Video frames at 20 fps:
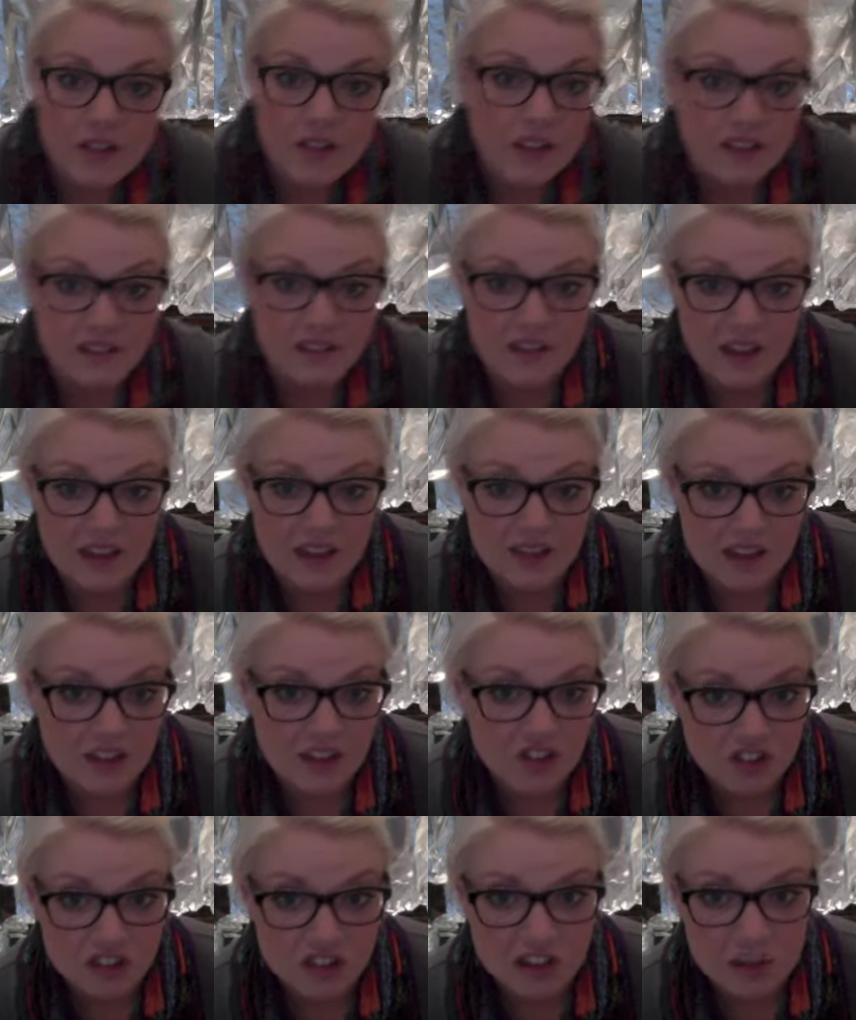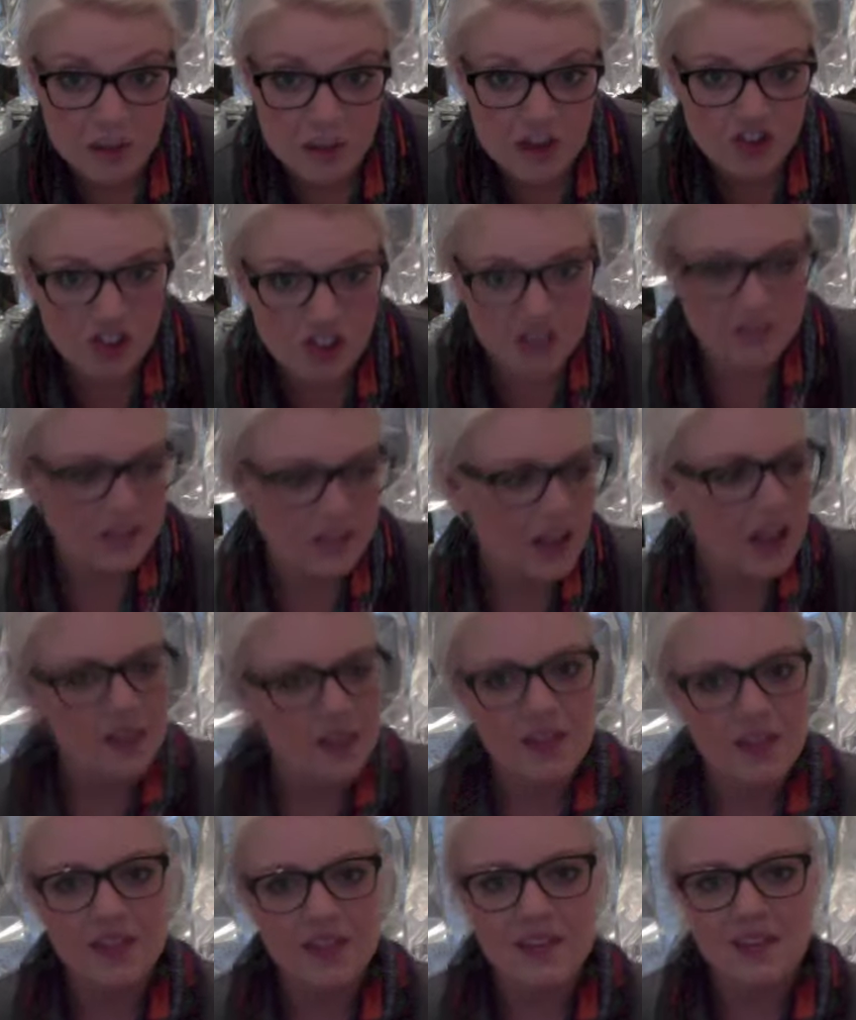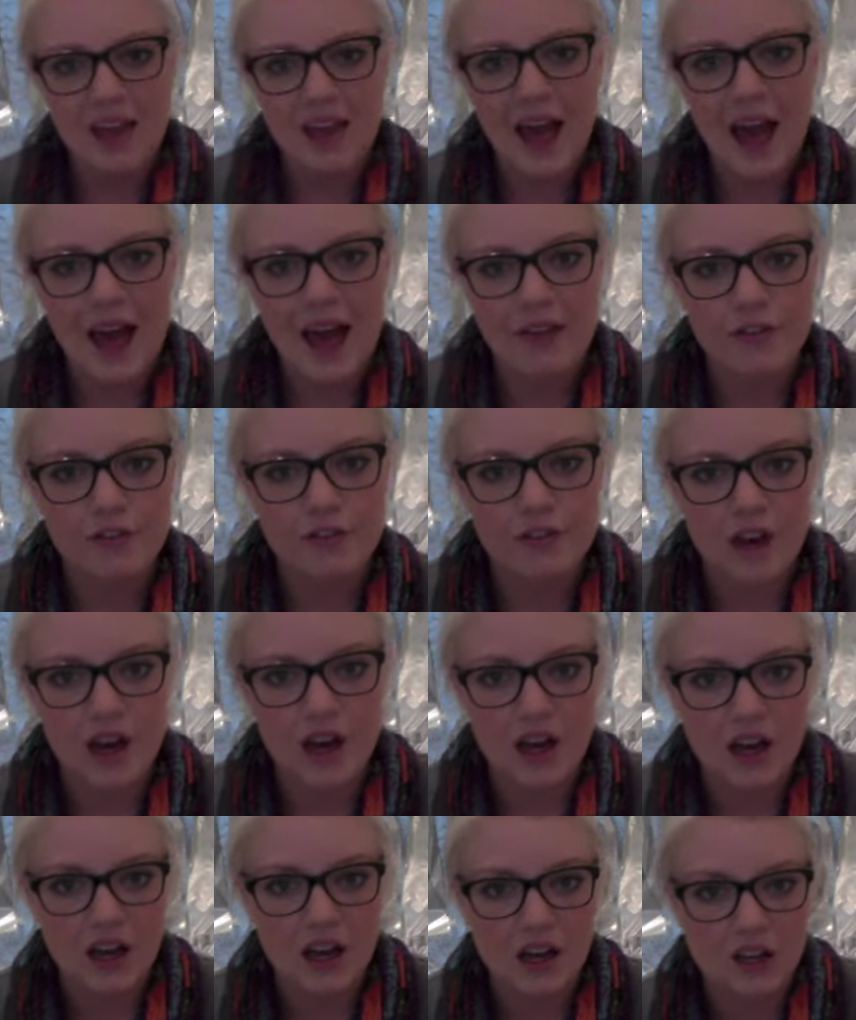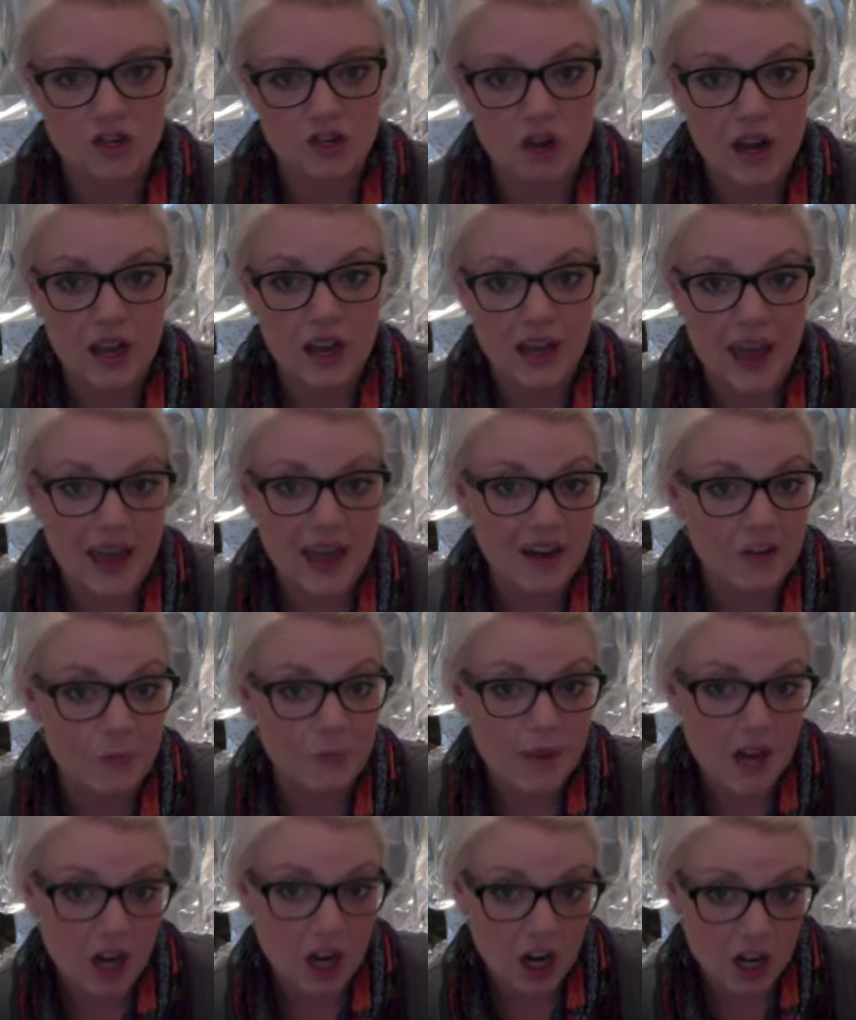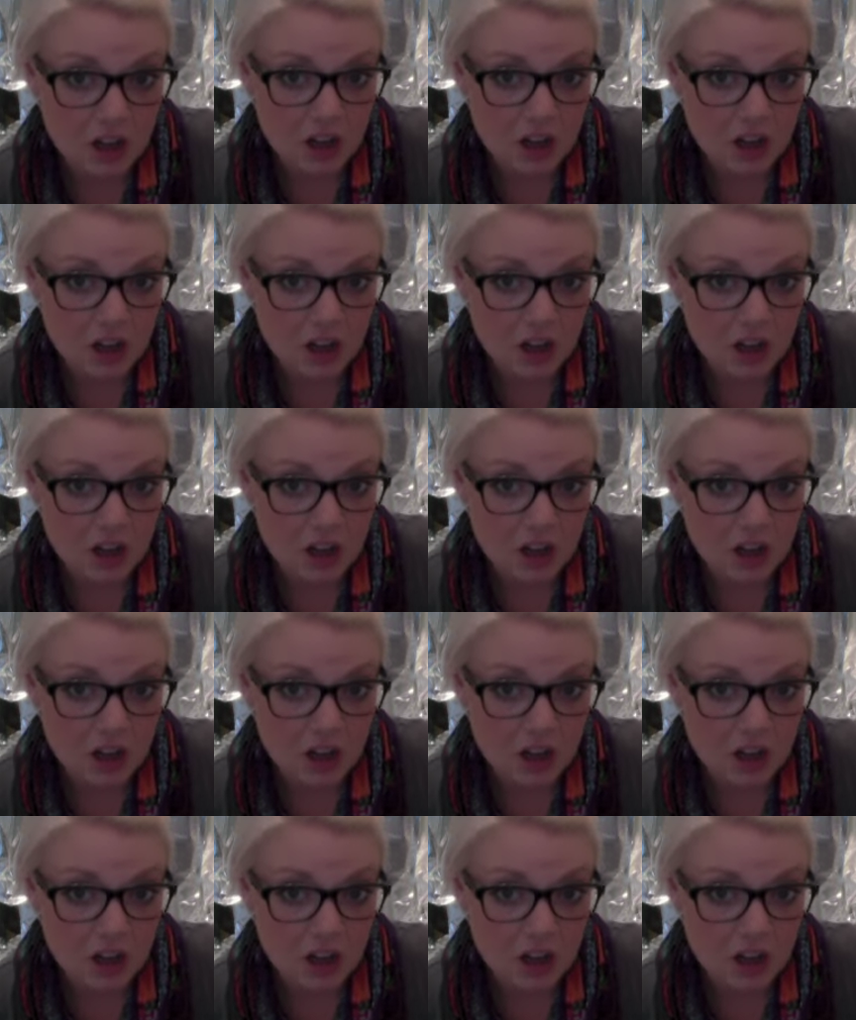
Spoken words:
things that they did, just a little mention, is this is a half drank can of beer.